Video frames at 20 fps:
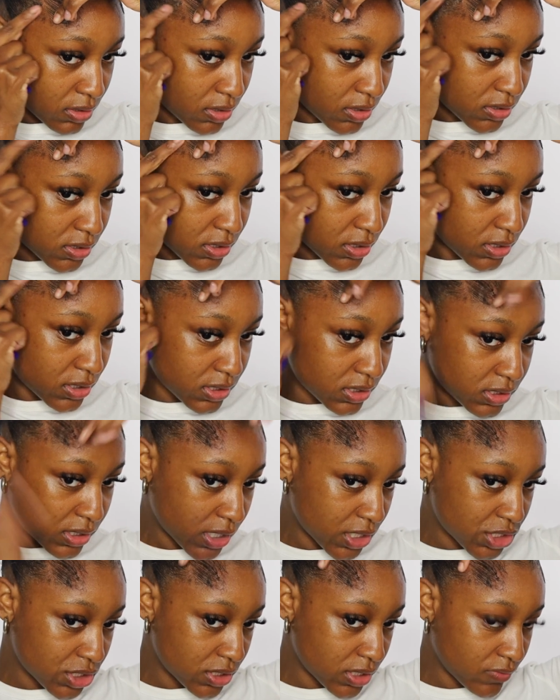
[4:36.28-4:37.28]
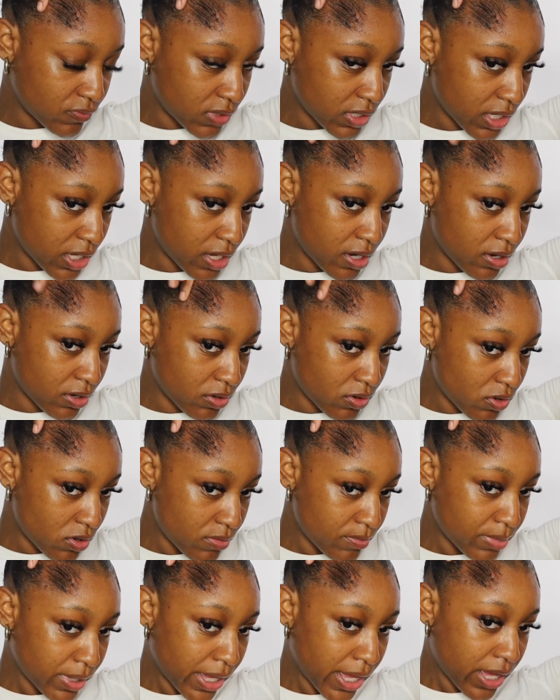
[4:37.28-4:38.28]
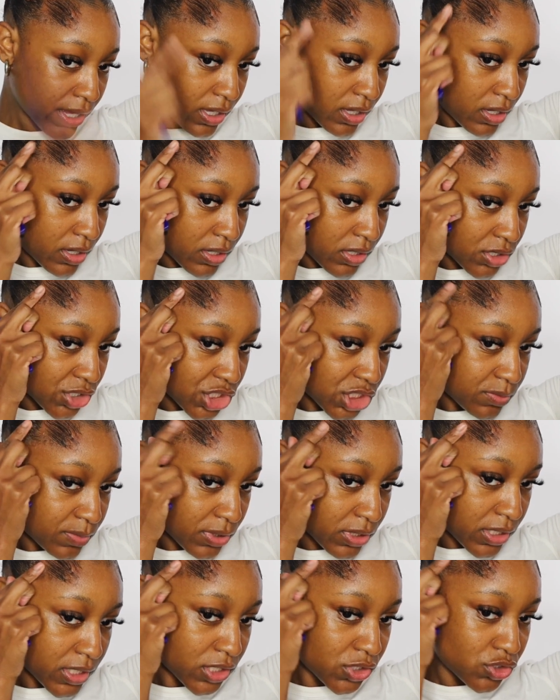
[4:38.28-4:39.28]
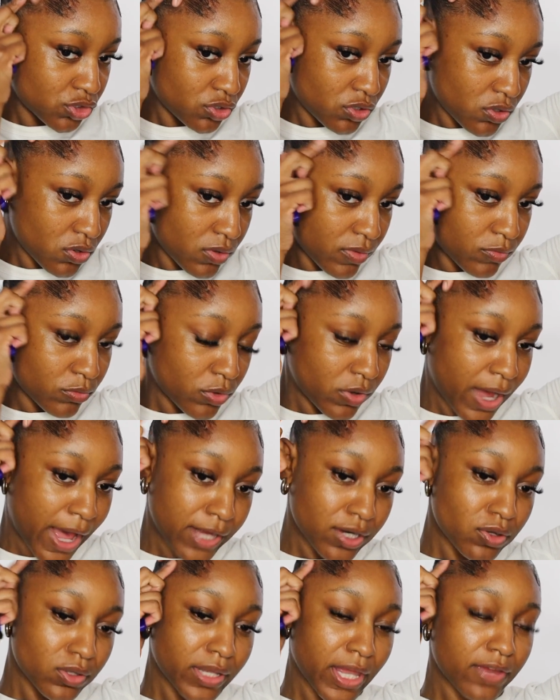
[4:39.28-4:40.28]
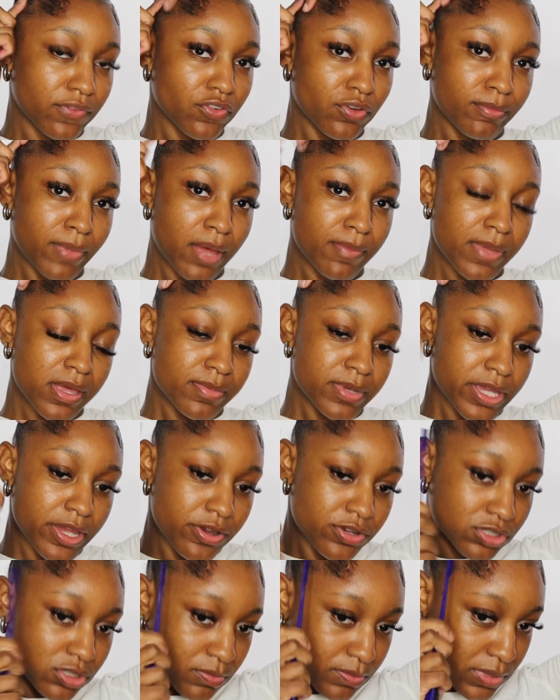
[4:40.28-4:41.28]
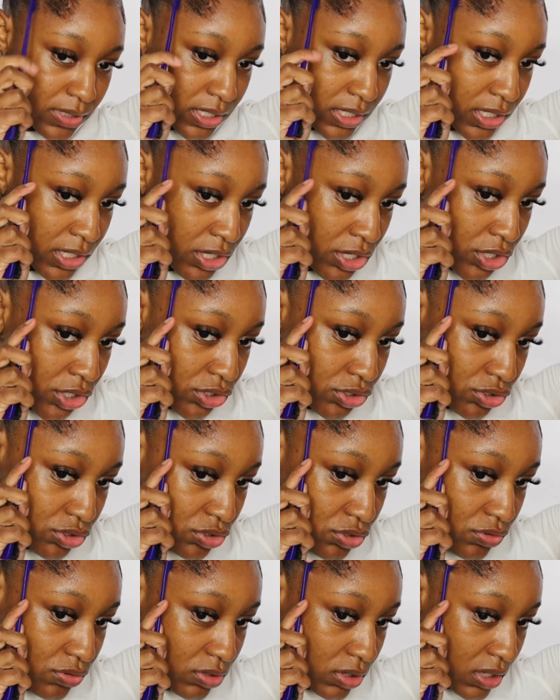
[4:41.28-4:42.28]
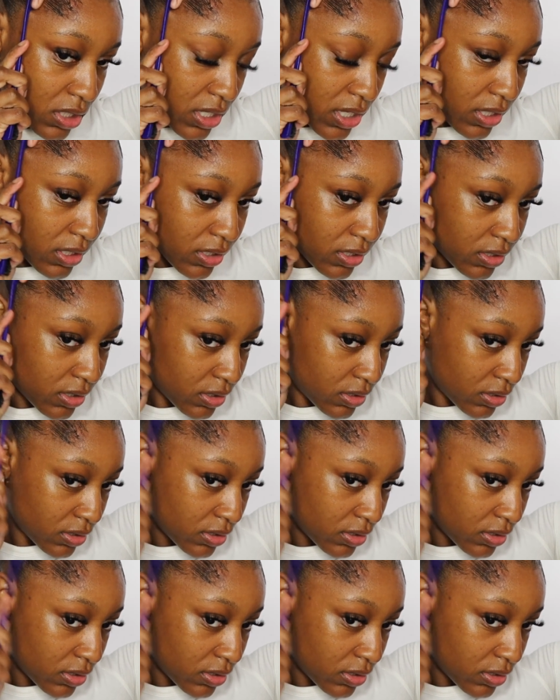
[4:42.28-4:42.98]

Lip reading: into this section of the hair, going back, just because you don't, well, I don't like for my baby hairs to be too thick.